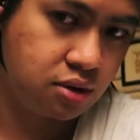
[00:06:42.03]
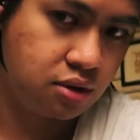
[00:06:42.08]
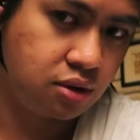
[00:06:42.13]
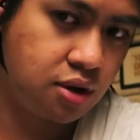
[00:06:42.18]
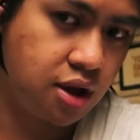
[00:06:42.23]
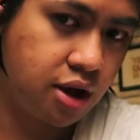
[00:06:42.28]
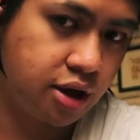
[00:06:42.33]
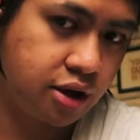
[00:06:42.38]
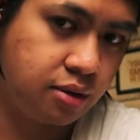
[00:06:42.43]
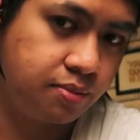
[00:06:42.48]

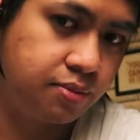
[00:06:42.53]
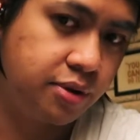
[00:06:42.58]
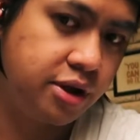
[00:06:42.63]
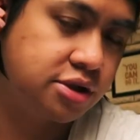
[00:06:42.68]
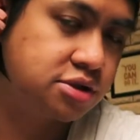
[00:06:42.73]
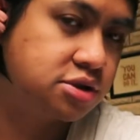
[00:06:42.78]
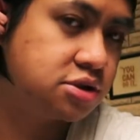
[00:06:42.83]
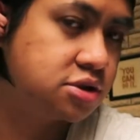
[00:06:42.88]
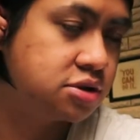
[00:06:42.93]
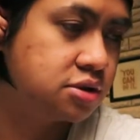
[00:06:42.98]
lock it in
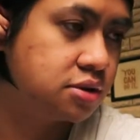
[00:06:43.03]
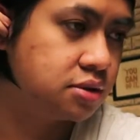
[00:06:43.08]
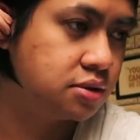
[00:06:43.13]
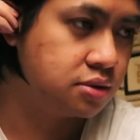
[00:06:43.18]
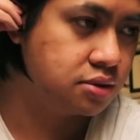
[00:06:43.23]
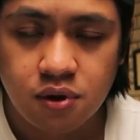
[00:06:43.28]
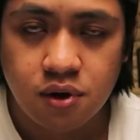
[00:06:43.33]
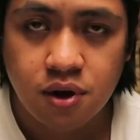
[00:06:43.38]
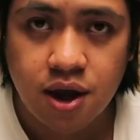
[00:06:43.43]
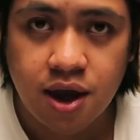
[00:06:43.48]
place,
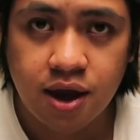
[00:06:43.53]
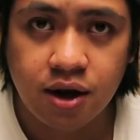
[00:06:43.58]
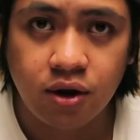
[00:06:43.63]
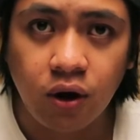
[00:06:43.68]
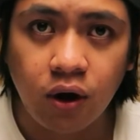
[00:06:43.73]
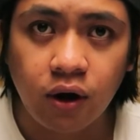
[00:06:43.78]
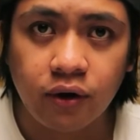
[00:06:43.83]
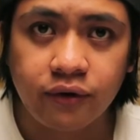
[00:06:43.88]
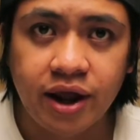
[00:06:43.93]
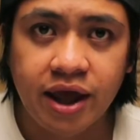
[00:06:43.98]
and
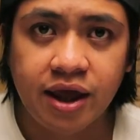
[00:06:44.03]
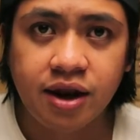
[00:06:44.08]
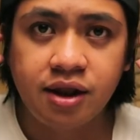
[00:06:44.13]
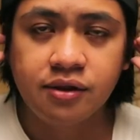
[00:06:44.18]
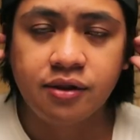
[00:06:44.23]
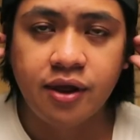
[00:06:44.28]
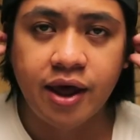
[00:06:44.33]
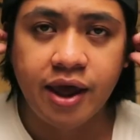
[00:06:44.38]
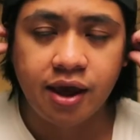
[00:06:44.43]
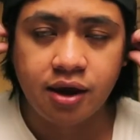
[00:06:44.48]
already
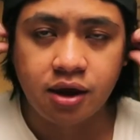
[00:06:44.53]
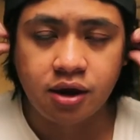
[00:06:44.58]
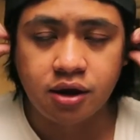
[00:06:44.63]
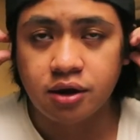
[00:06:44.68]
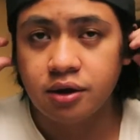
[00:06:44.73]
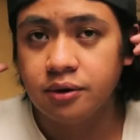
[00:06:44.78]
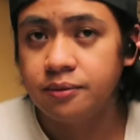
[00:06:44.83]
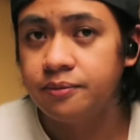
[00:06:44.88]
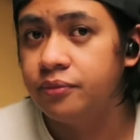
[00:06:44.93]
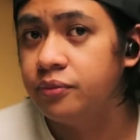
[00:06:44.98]

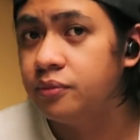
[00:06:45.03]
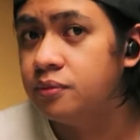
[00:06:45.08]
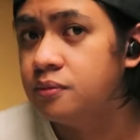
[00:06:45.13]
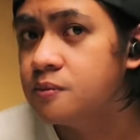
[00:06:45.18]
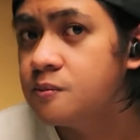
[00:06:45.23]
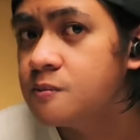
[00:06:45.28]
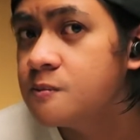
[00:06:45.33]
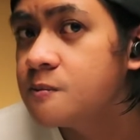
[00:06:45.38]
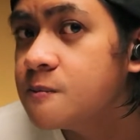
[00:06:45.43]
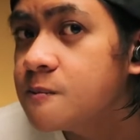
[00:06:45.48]
like
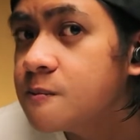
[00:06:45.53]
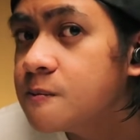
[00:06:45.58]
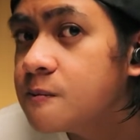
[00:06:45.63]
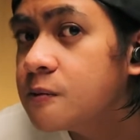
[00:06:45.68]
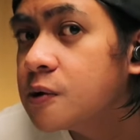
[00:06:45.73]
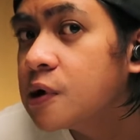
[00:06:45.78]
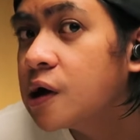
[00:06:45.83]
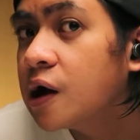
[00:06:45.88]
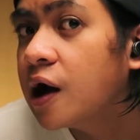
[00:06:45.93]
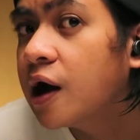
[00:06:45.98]

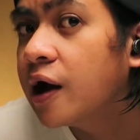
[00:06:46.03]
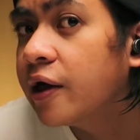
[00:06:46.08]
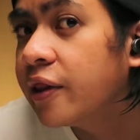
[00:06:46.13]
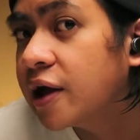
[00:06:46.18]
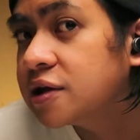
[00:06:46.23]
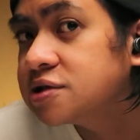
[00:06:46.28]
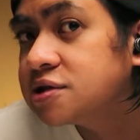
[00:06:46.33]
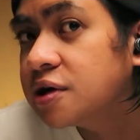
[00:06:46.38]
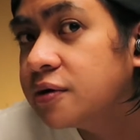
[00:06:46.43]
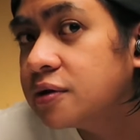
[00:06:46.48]

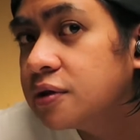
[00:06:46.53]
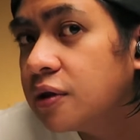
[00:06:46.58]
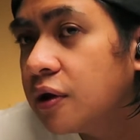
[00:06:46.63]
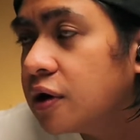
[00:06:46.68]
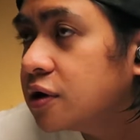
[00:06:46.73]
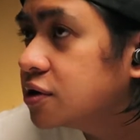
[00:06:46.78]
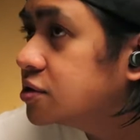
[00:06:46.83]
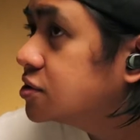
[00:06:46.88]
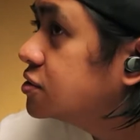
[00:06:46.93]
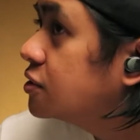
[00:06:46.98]
that's how it
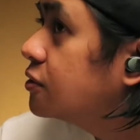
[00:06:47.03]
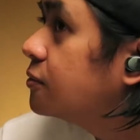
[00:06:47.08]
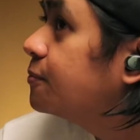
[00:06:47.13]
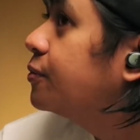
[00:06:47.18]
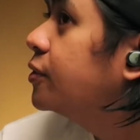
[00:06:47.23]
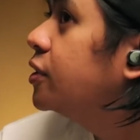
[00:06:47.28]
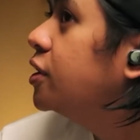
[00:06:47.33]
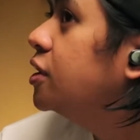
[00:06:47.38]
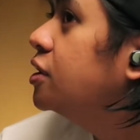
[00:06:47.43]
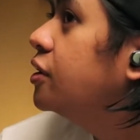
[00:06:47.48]
looks. So
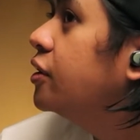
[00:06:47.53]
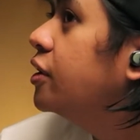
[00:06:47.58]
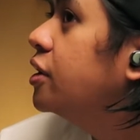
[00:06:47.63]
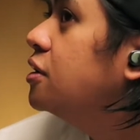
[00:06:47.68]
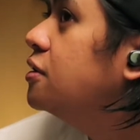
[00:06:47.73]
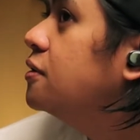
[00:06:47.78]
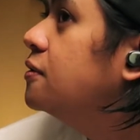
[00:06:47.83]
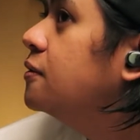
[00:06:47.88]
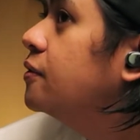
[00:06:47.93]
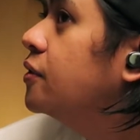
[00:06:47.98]
pretty
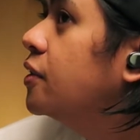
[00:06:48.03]
good.